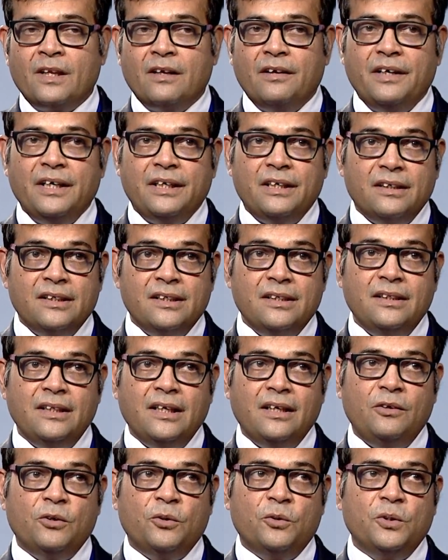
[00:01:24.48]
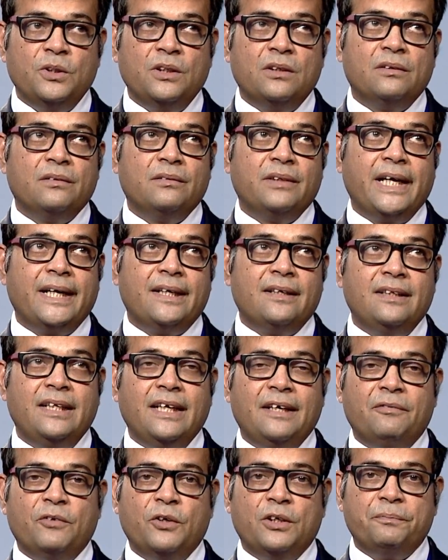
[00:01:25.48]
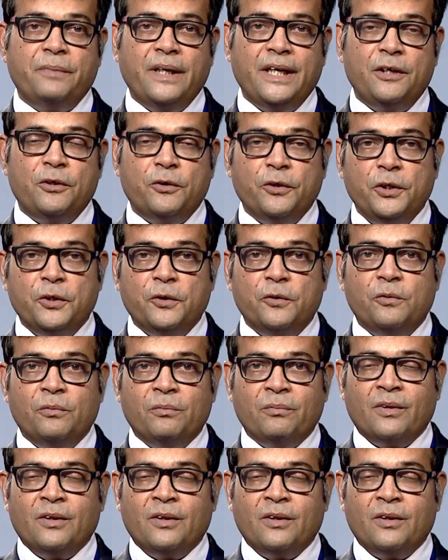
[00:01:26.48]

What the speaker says: return the loan that they would pay to you,